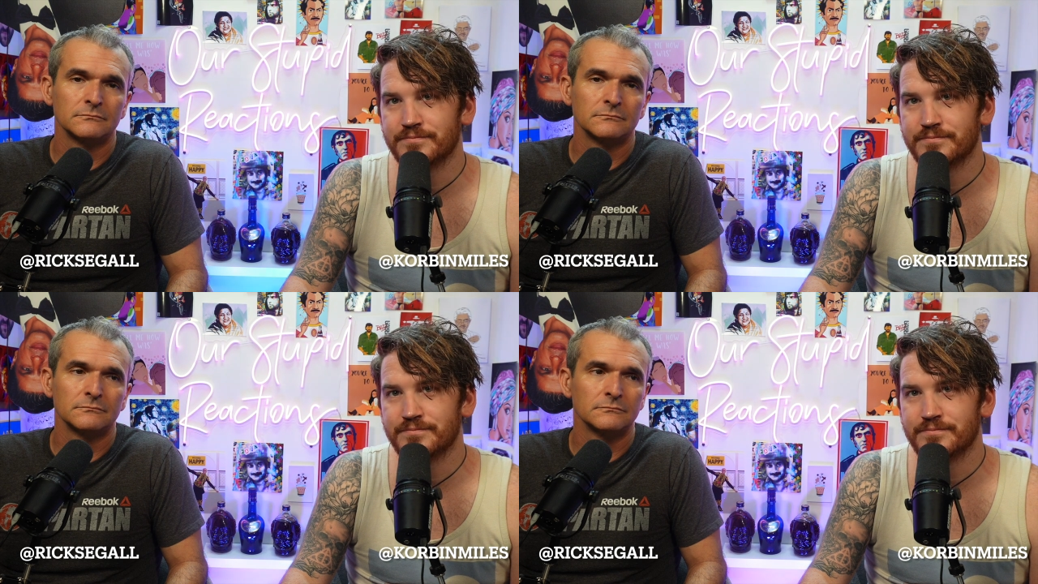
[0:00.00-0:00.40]

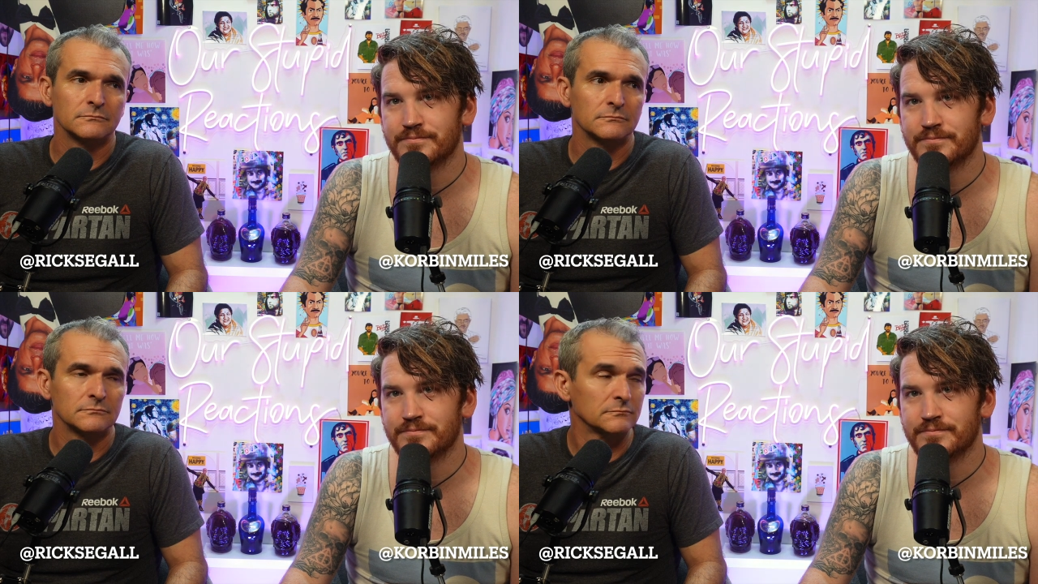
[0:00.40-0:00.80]

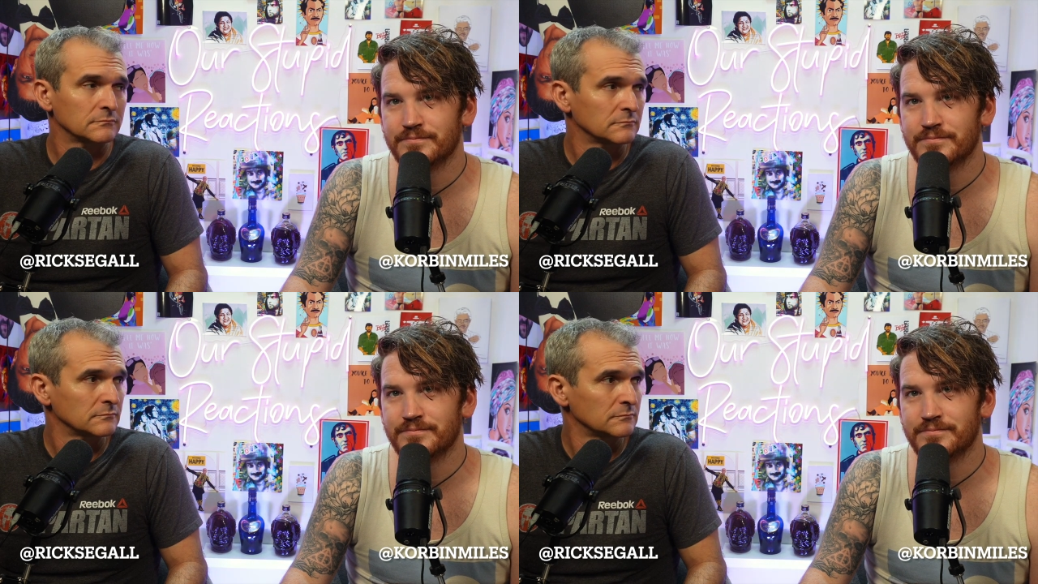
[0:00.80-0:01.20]

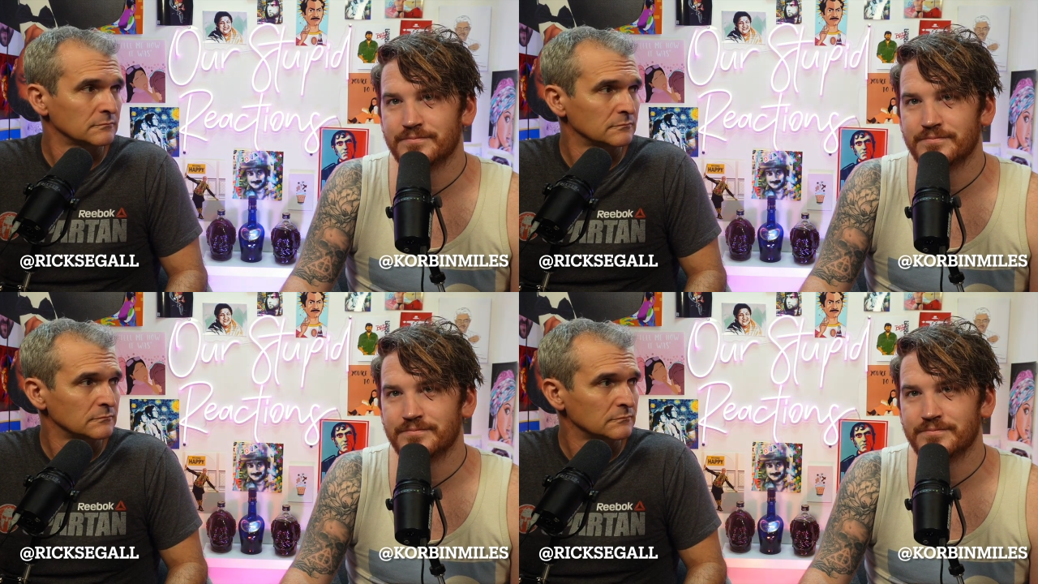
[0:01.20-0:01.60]

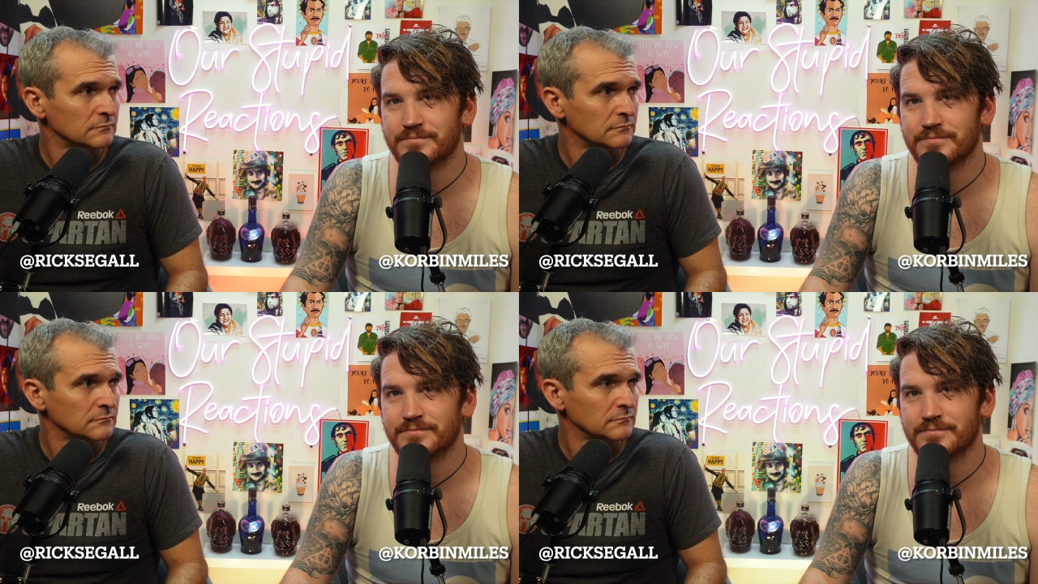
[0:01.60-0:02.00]
No one is speaking in this clip.